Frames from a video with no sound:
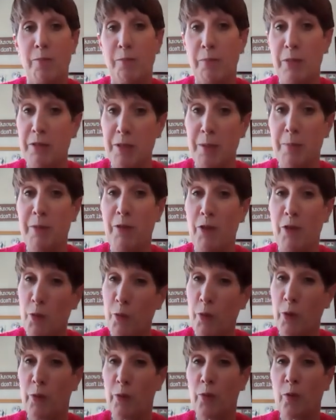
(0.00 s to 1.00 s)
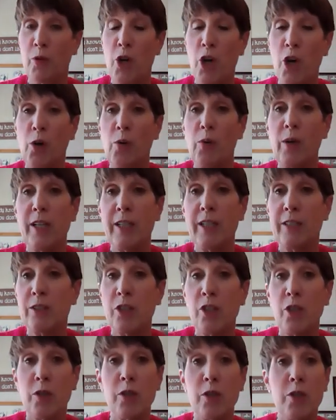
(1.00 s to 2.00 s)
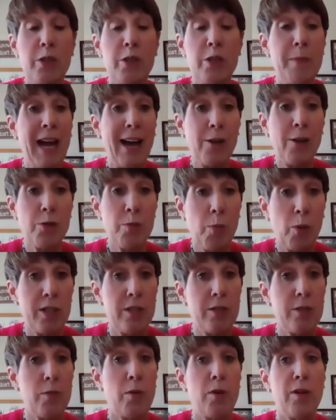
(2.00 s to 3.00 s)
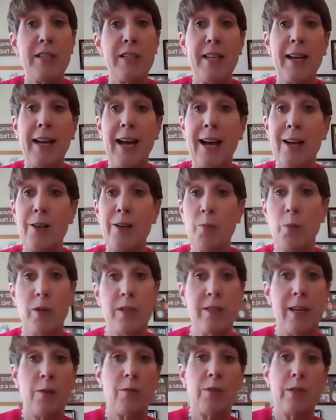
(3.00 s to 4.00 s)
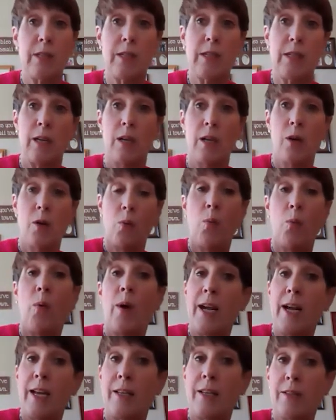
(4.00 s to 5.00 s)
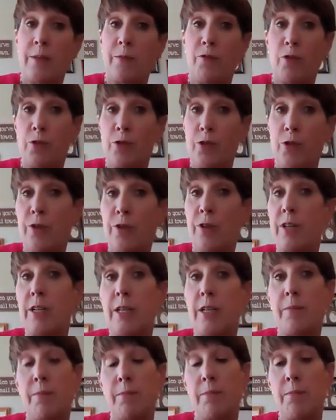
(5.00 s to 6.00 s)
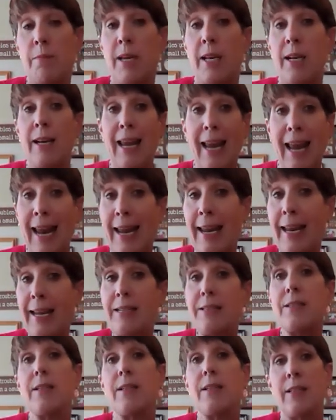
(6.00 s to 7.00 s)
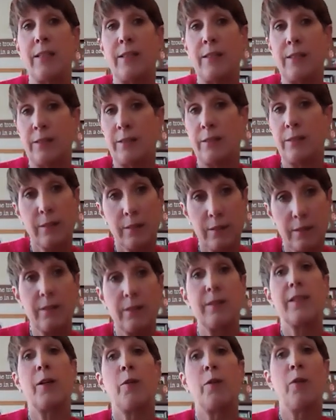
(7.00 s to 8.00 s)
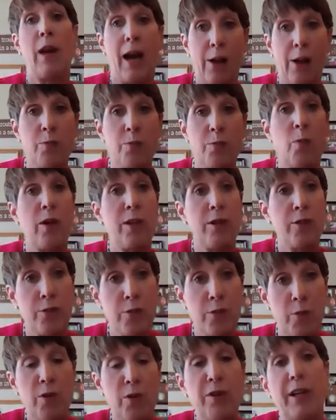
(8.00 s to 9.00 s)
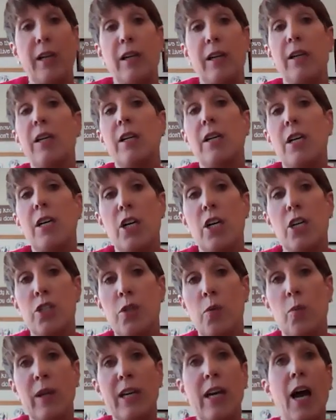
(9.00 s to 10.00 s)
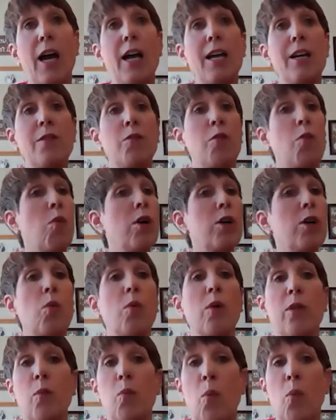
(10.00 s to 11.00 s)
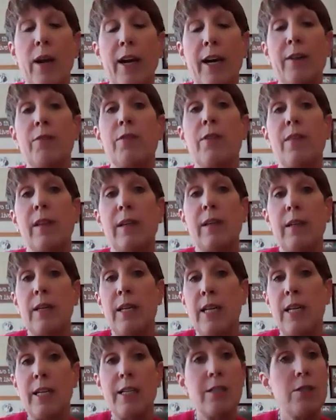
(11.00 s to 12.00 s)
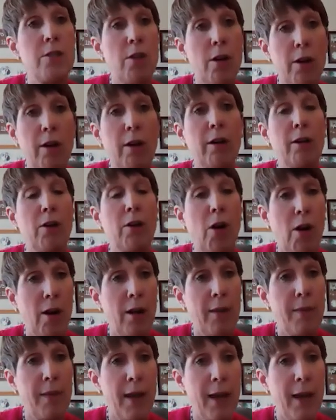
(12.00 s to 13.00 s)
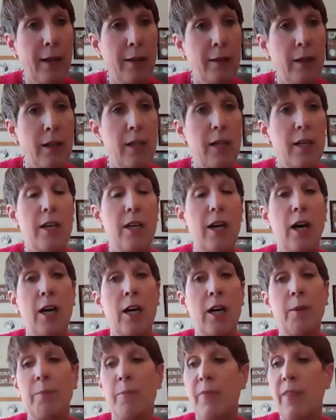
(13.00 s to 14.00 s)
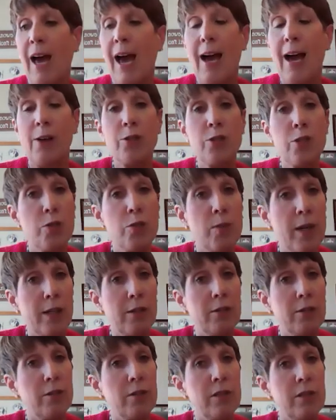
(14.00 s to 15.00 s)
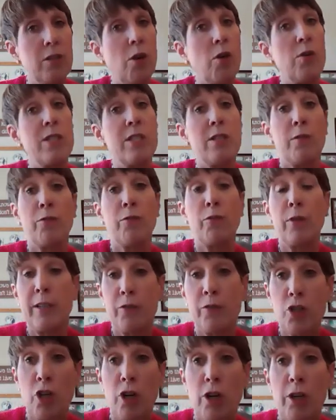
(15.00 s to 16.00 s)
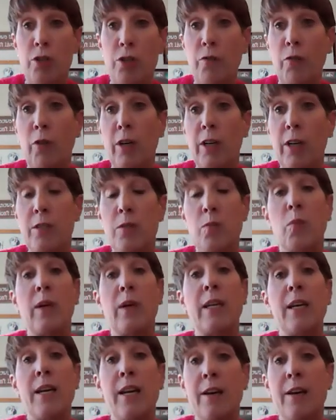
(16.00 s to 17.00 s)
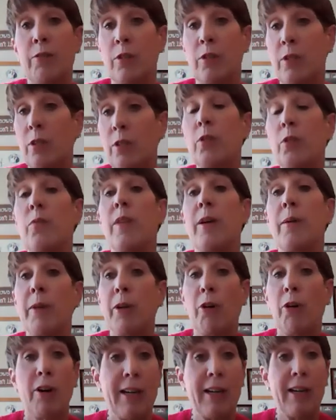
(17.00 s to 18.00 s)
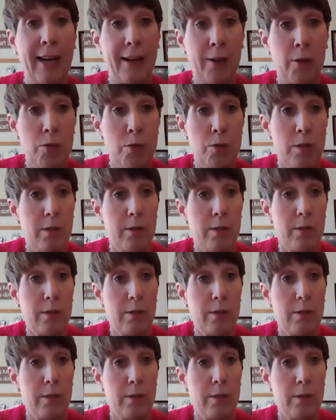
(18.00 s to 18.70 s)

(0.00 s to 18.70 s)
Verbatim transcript: but some of you will know is, you know, it used to be houseboys. Sororities had houseboys. That was the way some fraternity men ate is they were a houseboy at a sorority. So we kind of work with whatever the needs are on that. Um, the house director is always a free of charge for us. We never include them in our count